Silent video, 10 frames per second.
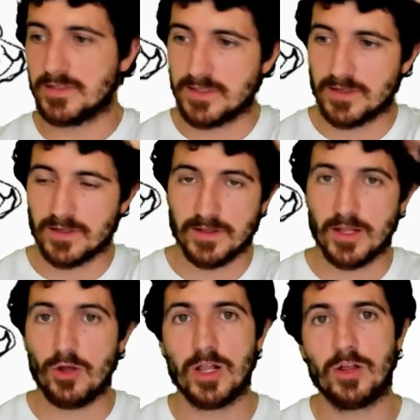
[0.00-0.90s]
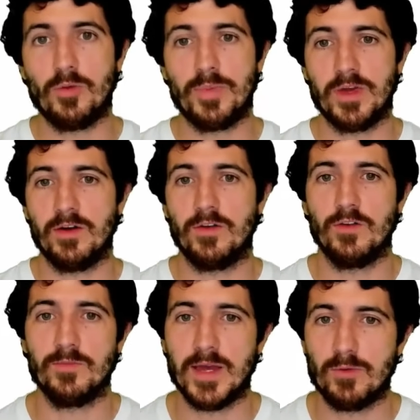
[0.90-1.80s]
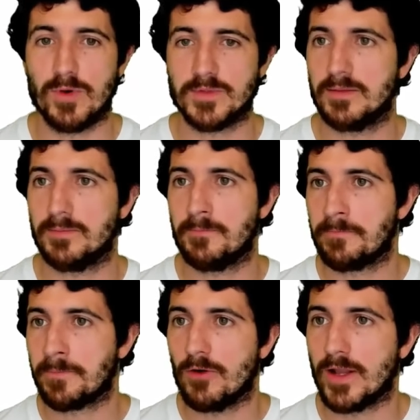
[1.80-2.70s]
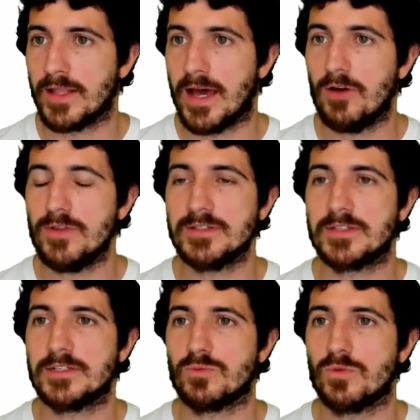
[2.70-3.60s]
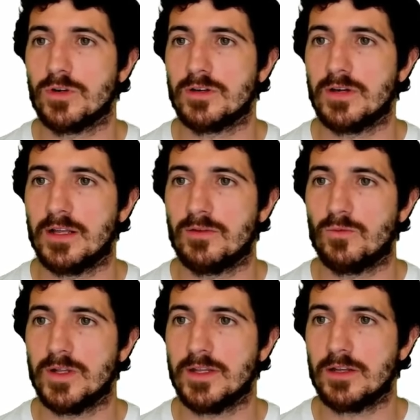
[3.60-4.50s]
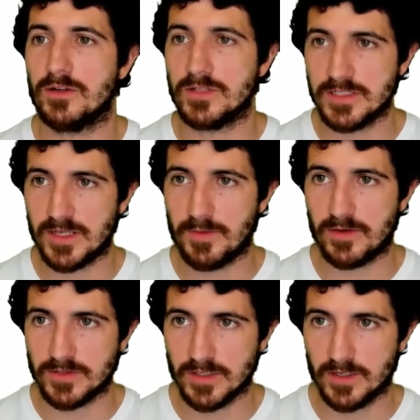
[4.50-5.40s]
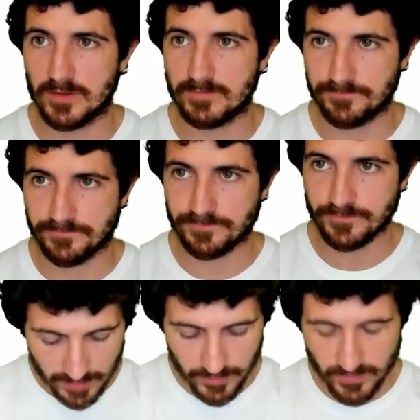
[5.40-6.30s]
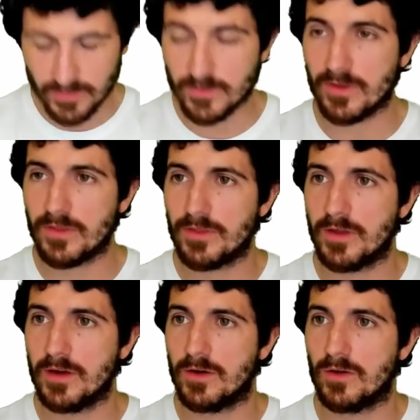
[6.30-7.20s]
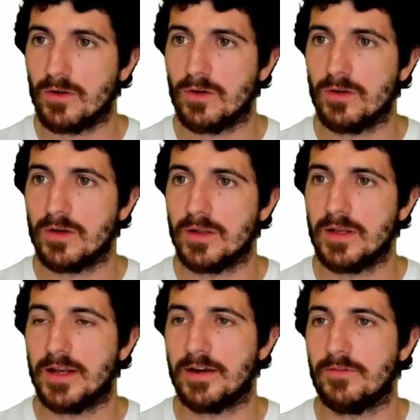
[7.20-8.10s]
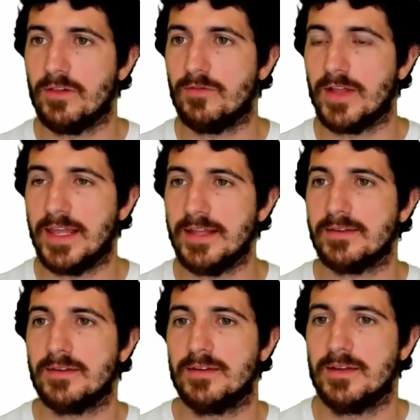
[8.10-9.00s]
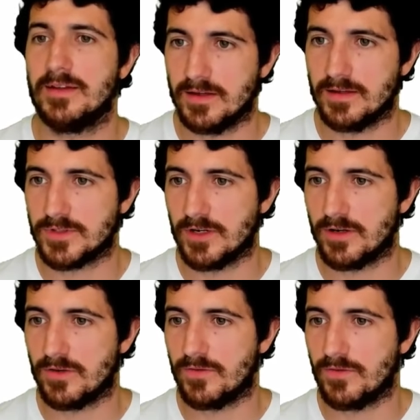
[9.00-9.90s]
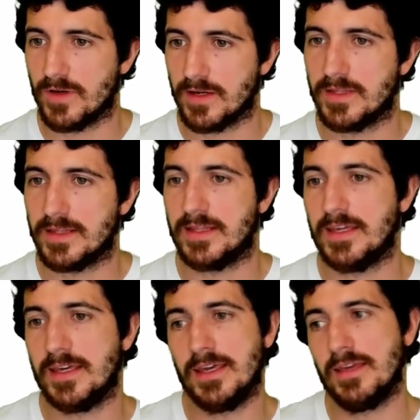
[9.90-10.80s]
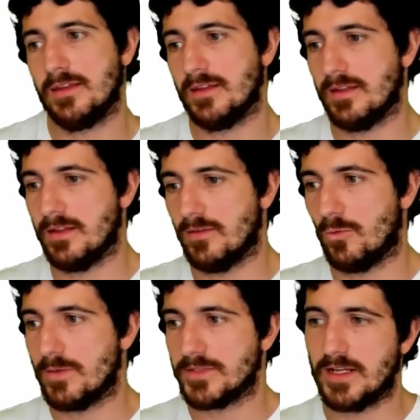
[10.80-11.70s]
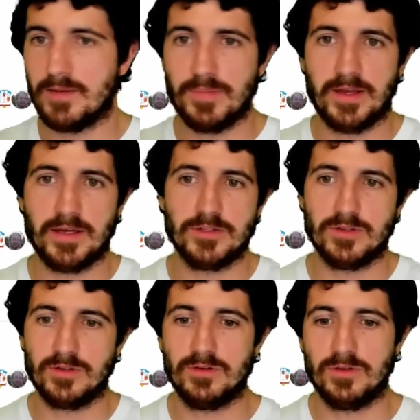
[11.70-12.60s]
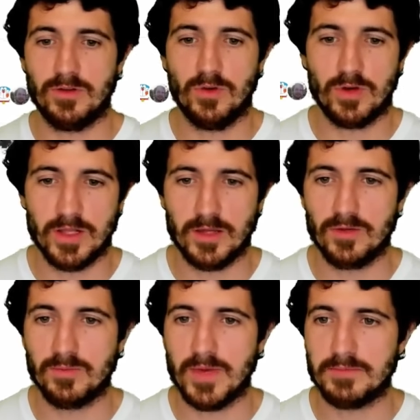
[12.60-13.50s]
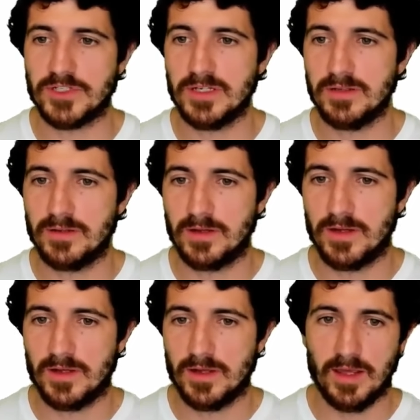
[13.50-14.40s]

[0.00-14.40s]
is the, the local copy of my website. All right, how does this work? And what technologies am I using here? I'm using something called Laravel Valet to serve the website application locally on my machine.